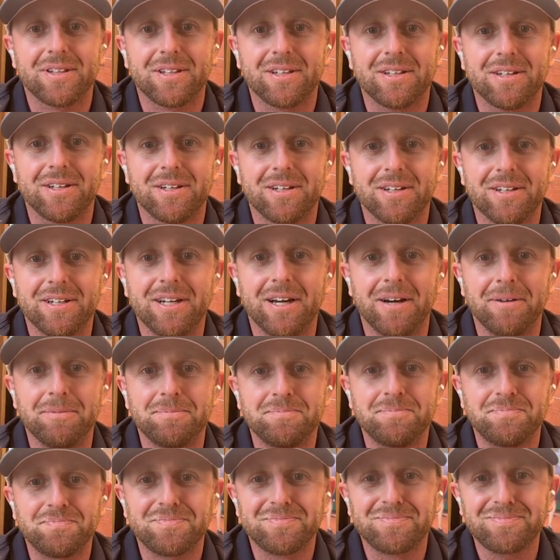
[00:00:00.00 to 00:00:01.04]
Well, now I
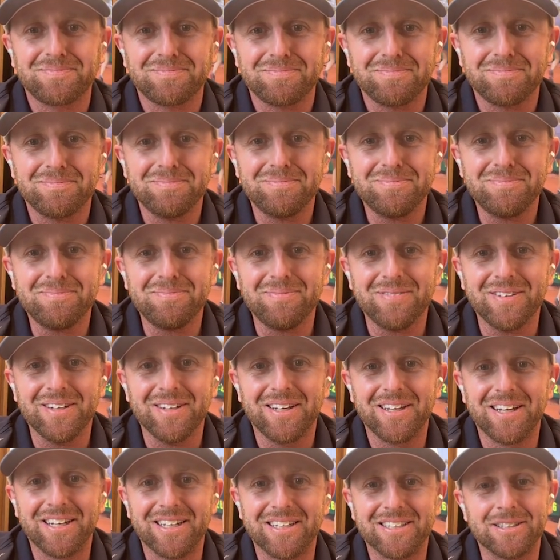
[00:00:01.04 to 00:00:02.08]
know where that perfect,
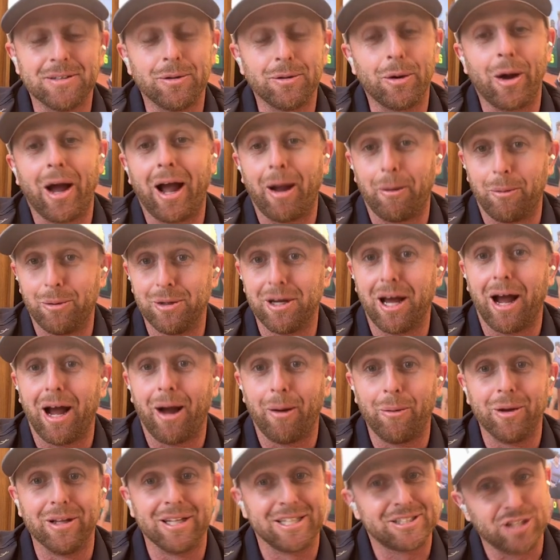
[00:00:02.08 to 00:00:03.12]
beautiful swing comes from.
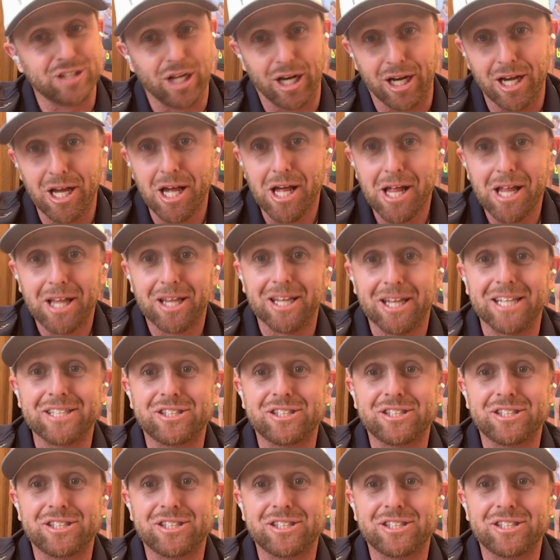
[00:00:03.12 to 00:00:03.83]
Okay, I just thought you were.